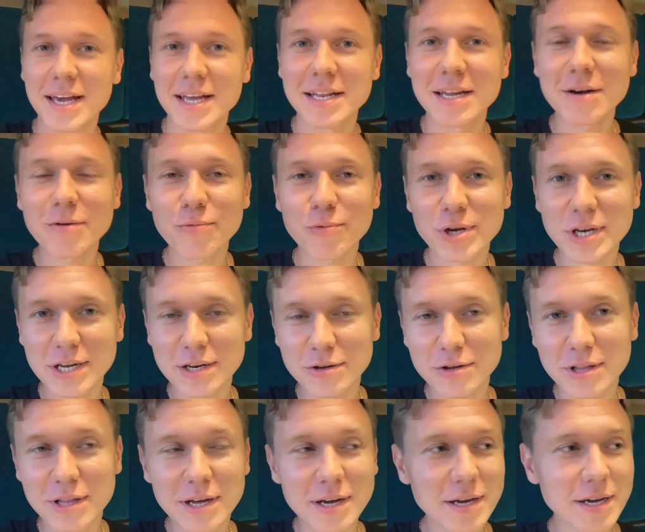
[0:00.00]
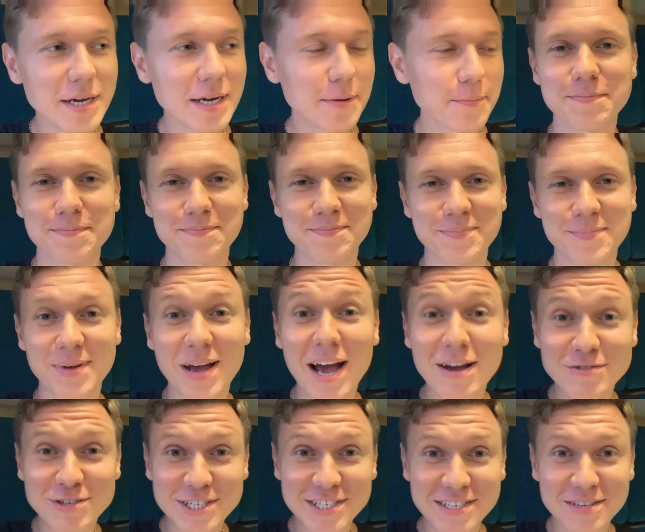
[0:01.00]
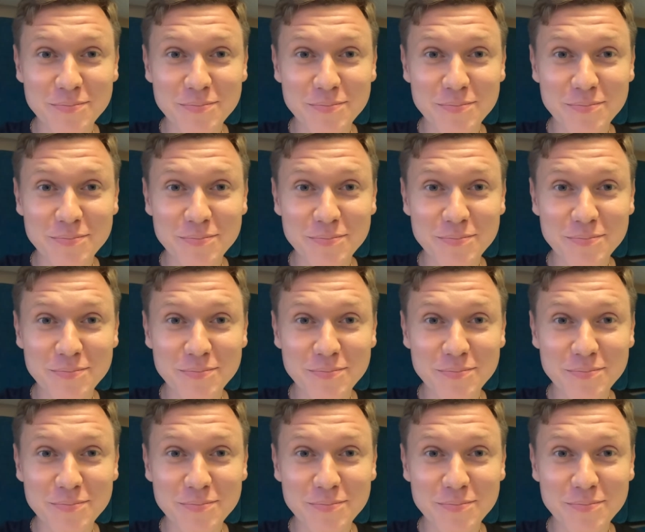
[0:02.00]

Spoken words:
now what I don't like, I've just